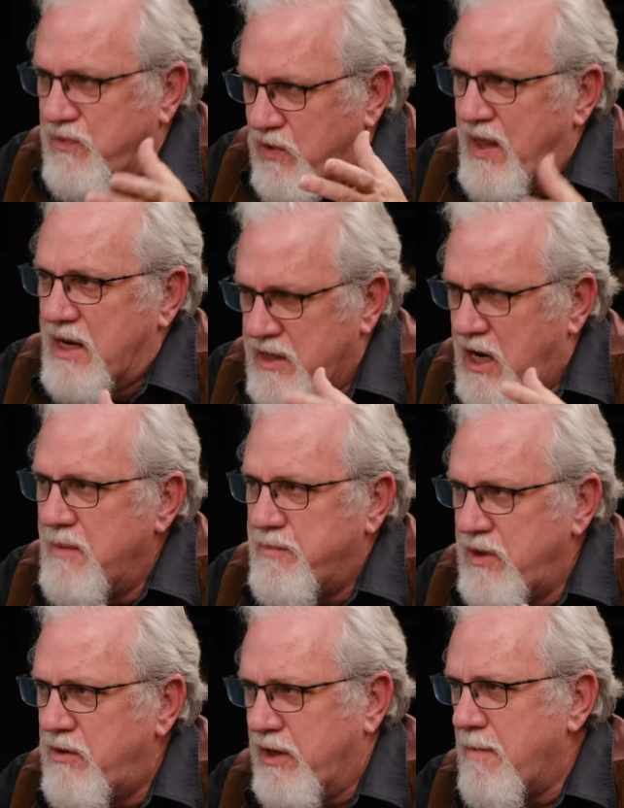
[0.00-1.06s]
for that time
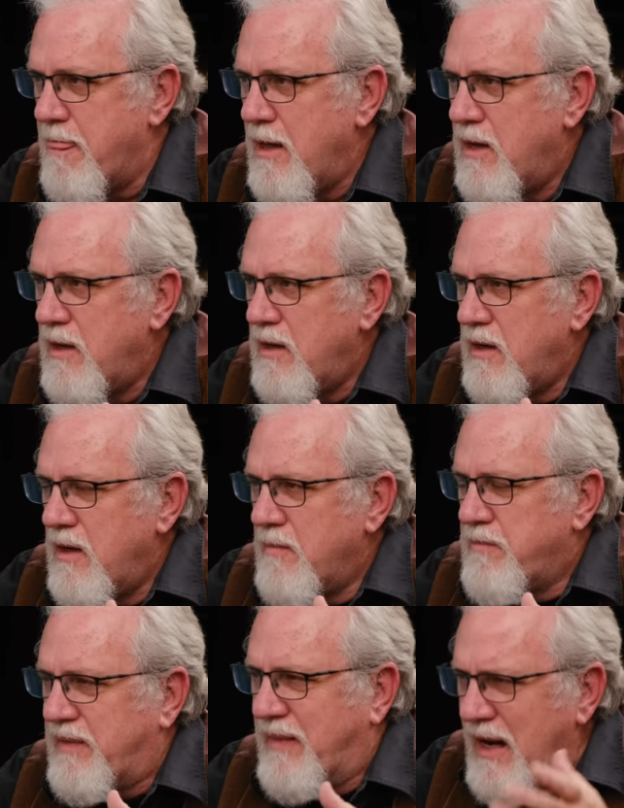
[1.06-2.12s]
period.
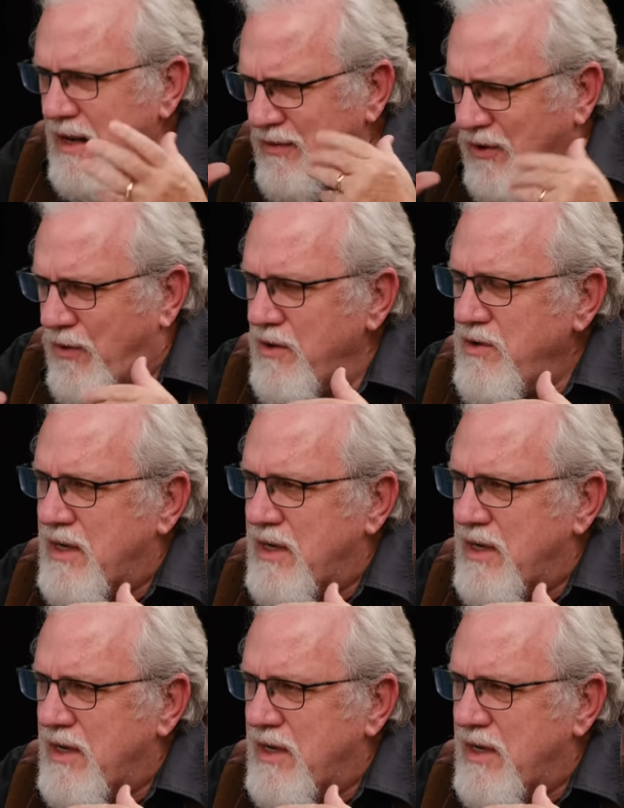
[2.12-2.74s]
But then in the Quran,